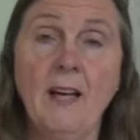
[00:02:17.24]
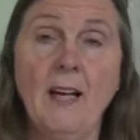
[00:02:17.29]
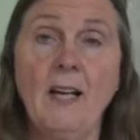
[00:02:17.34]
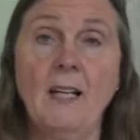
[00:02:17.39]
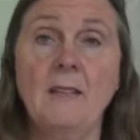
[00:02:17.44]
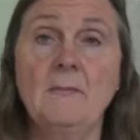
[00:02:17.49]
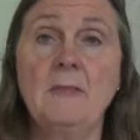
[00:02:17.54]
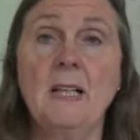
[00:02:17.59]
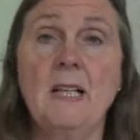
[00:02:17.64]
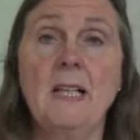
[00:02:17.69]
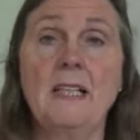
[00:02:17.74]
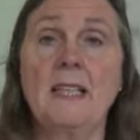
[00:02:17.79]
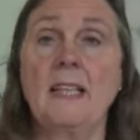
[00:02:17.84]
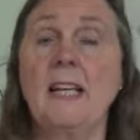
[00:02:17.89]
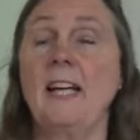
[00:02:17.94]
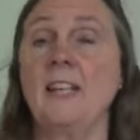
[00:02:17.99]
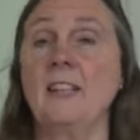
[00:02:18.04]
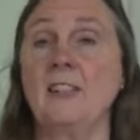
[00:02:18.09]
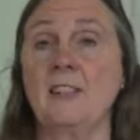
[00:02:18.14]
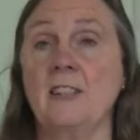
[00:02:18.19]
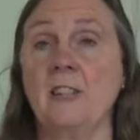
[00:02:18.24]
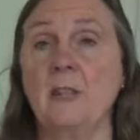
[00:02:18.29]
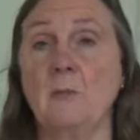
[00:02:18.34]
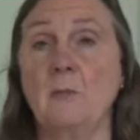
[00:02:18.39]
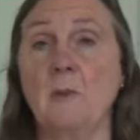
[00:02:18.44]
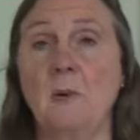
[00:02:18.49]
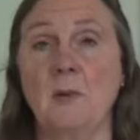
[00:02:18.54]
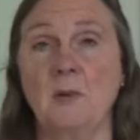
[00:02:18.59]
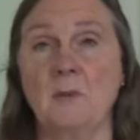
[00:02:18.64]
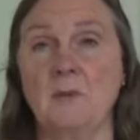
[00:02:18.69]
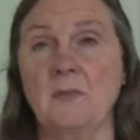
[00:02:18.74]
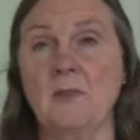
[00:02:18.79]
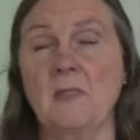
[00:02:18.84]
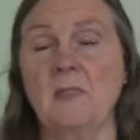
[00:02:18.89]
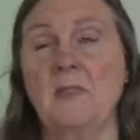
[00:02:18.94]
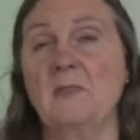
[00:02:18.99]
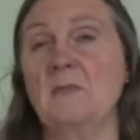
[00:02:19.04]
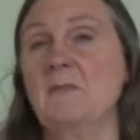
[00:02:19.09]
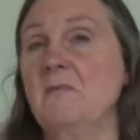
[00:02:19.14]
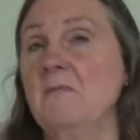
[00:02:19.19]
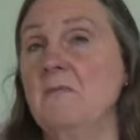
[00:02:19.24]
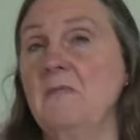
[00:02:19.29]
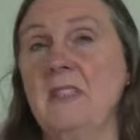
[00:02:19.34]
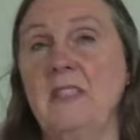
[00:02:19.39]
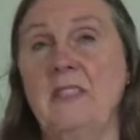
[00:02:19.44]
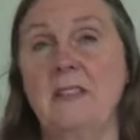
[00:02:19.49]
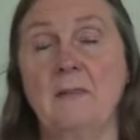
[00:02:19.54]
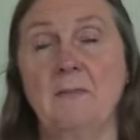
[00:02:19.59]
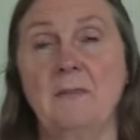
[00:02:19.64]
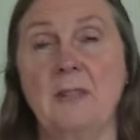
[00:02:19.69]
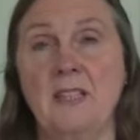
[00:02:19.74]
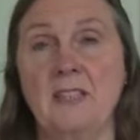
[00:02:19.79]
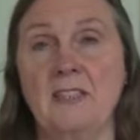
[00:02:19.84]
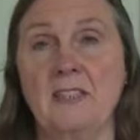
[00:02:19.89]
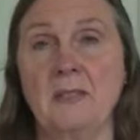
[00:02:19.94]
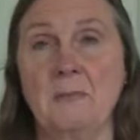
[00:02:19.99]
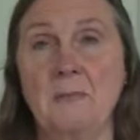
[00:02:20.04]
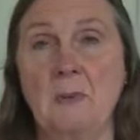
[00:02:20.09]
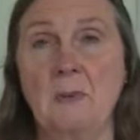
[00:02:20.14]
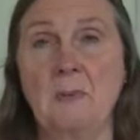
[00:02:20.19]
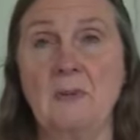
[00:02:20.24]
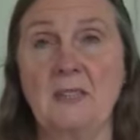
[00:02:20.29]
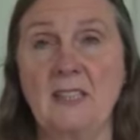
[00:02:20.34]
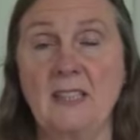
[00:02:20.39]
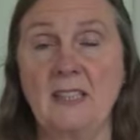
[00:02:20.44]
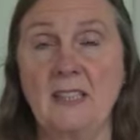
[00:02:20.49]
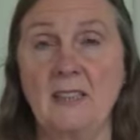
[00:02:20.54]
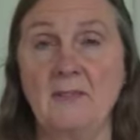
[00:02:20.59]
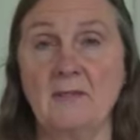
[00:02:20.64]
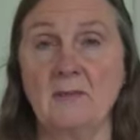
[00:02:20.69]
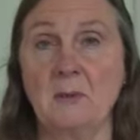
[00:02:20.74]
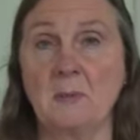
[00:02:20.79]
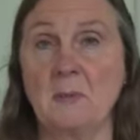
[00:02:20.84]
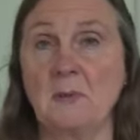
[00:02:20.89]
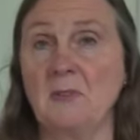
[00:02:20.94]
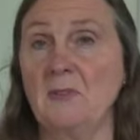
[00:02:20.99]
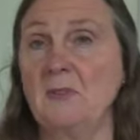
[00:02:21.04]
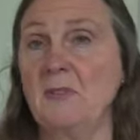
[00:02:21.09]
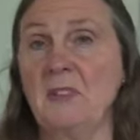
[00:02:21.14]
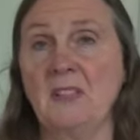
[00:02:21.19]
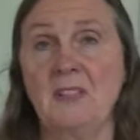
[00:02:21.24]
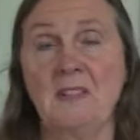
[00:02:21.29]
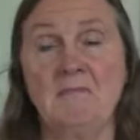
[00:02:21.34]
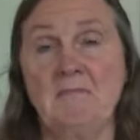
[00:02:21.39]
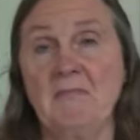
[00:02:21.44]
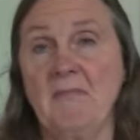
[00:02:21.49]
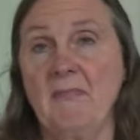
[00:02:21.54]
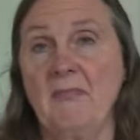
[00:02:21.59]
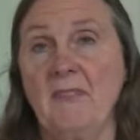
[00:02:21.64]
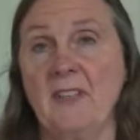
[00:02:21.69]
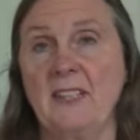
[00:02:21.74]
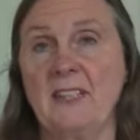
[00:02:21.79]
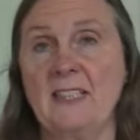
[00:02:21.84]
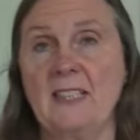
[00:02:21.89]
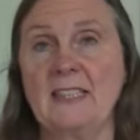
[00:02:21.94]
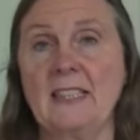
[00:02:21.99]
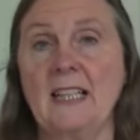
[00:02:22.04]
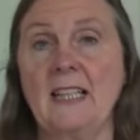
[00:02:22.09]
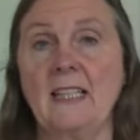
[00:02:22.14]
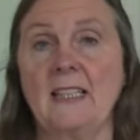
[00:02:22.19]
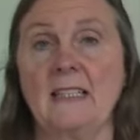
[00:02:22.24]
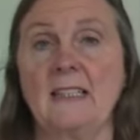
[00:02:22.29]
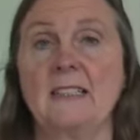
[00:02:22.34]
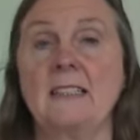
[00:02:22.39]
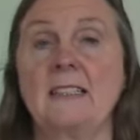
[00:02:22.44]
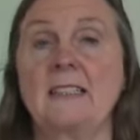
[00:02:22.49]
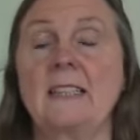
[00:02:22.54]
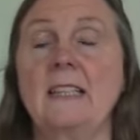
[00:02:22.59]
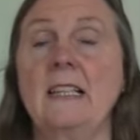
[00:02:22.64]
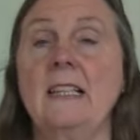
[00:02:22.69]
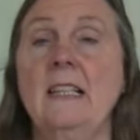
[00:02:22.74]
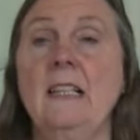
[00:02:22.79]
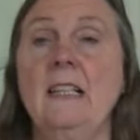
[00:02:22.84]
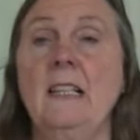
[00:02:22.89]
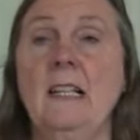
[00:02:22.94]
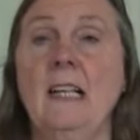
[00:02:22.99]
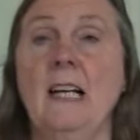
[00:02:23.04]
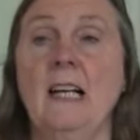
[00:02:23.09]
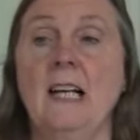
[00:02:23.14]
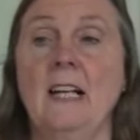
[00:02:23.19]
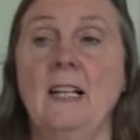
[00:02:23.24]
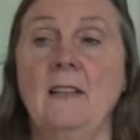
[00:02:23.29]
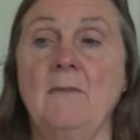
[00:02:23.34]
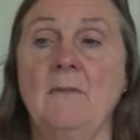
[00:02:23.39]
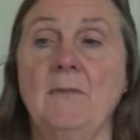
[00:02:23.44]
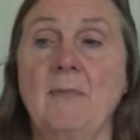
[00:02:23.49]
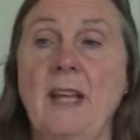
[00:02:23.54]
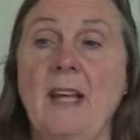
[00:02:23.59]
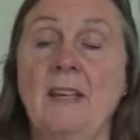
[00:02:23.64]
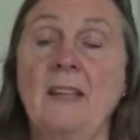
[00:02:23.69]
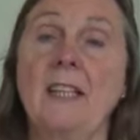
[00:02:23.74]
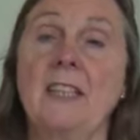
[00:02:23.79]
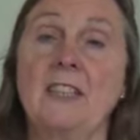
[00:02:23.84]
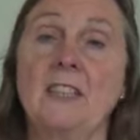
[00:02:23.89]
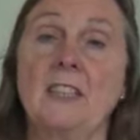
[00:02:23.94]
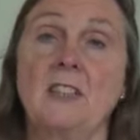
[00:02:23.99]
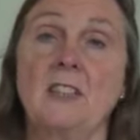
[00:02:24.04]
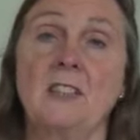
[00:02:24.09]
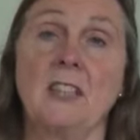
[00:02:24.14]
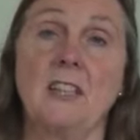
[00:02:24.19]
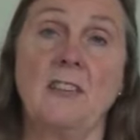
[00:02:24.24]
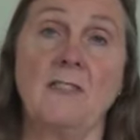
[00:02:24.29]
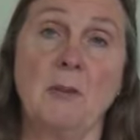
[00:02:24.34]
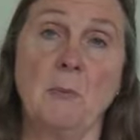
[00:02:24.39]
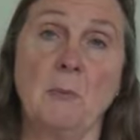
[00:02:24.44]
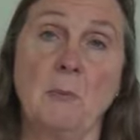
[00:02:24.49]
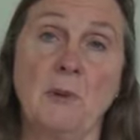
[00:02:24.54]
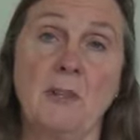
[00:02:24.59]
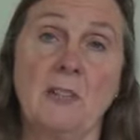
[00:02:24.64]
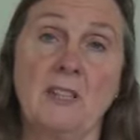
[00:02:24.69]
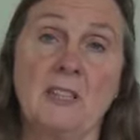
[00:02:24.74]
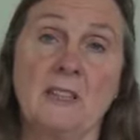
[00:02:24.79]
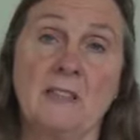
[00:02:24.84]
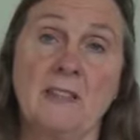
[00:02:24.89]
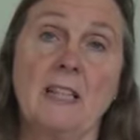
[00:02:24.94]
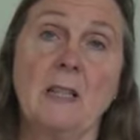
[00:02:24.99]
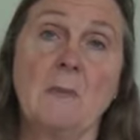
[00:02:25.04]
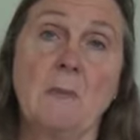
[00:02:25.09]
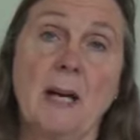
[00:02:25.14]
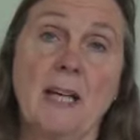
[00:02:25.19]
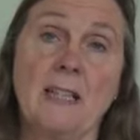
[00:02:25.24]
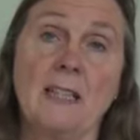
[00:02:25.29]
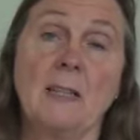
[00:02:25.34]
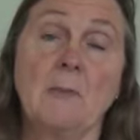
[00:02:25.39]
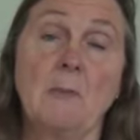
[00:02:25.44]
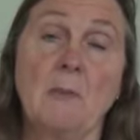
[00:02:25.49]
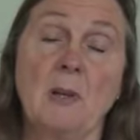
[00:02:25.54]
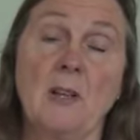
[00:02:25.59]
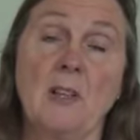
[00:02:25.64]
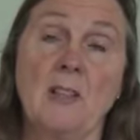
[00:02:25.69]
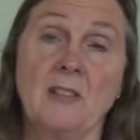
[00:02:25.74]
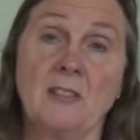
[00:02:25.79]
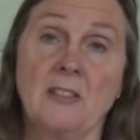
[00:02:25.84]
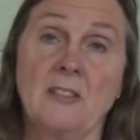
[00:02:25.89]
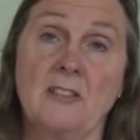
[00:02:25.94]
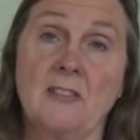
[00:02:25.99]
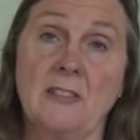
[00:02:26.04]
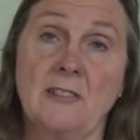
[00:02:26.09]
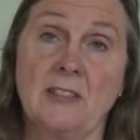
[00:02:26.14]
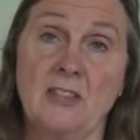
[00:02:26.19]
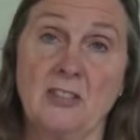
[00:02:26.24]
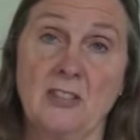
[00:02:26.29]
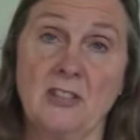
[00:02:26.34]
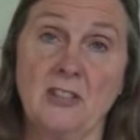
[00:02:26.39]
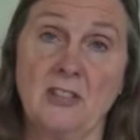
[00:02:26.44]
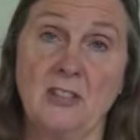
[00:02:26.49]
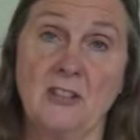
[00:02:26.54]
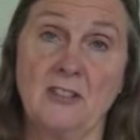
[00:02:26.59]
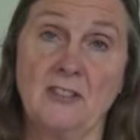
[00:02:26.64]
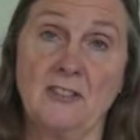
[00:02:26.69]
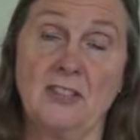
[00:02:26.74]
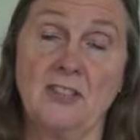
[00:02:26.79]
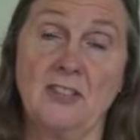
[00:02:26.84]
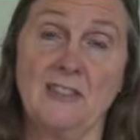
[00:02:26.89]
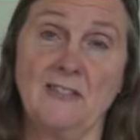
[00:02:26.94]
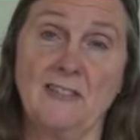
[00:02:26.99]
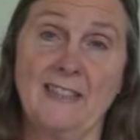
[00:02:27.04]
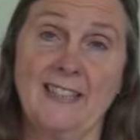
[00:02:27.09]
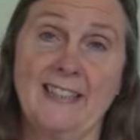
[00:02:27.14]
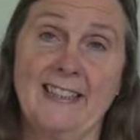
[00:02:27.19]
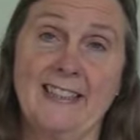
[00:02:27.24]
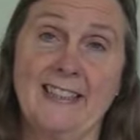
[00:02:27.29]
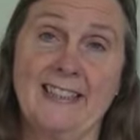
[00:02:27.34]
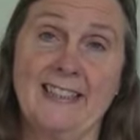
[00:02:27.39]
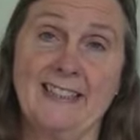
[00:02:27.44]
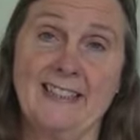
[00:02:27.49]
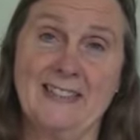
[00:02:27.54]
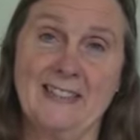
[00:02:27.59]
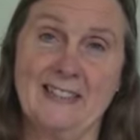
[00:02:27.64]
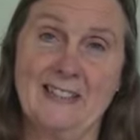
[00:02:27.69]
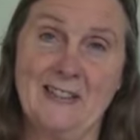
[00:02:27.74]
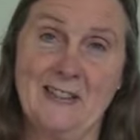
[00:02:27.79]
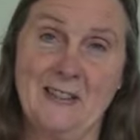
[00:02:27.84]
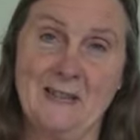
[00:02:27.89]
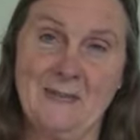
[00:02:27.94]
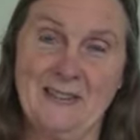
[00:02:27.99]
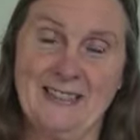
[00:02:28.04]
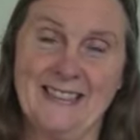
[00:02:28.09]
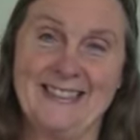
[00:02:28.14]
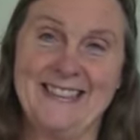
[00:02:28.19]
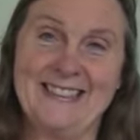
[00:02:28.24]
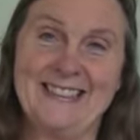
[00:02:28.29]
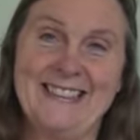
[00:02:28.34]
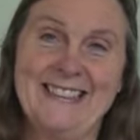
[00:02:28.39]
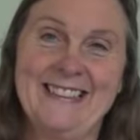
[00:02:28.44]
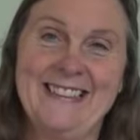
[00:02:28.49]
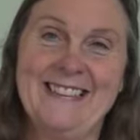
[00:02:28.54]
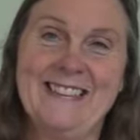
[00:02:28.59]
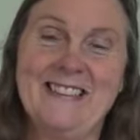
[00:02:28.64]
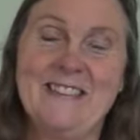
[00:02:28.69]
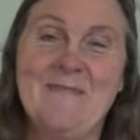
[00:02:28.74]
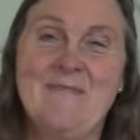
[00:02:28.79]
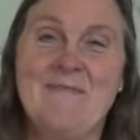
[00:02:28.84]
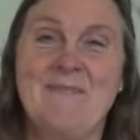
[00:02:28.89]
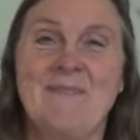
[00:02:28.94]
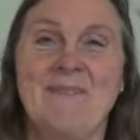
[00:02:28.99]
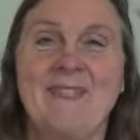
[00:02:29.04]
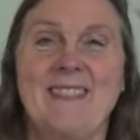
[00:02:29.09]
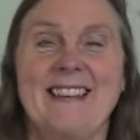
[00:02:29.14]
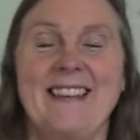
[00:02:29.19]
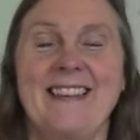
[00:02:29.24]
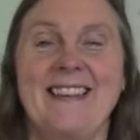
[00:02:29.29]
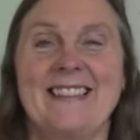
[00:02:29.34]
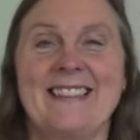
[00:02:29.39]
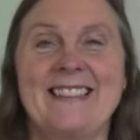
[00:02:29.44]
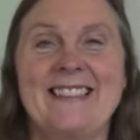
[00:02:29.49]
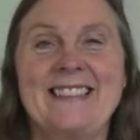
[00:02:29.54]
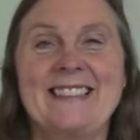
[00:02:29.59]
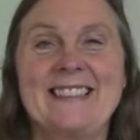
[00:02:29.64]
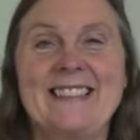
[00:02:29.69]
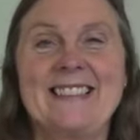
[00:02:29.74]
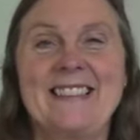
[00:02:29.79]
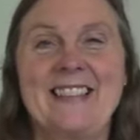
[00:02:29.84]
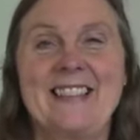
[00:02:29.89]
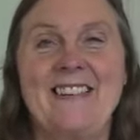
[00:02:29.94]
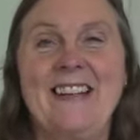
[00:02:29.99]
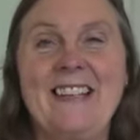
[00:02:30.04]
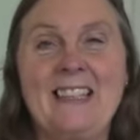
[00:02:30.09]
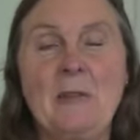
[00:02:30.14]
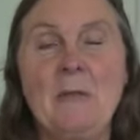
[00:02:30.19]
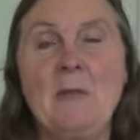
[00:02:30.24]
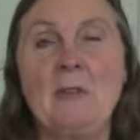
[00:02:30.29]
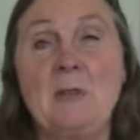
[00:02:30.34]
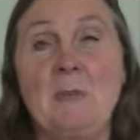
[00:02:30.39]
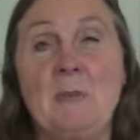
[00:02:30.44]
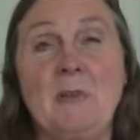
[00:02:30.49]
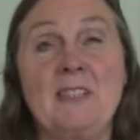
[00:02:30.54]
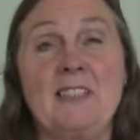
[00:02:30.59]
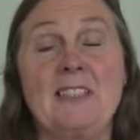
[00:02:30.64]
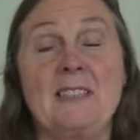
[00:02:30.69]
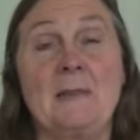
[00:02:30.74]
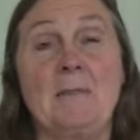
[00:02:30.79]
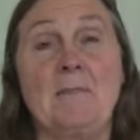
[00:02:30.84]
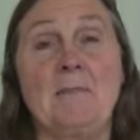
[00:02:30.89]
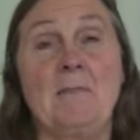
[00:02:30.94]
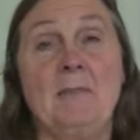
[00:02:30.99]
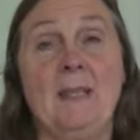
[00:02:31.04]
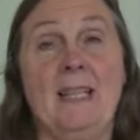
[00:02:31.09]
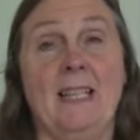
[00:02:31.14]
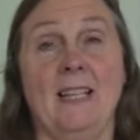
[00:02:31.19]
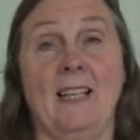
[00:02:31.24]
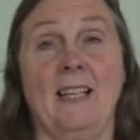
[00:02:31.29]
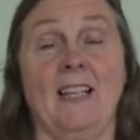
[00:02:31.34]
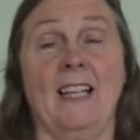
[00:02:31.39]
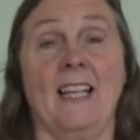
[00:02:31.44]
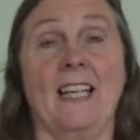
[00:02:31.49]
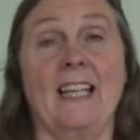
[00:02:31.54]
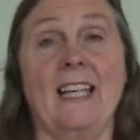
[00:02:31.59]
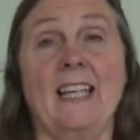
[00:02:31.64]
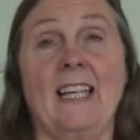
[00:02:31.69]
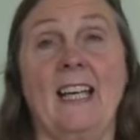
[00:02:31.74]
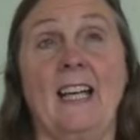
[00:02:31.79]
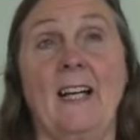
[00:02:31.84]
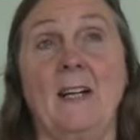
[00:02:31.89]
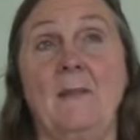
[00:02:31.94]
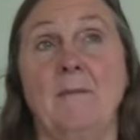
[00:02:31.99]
and occasionally a point will, it might just be a bit uncomfortable for 30 seconds. And that's usually if the point's really badly blocked, so it just shows that you really needed the treatment. So acupuncture points are a bit like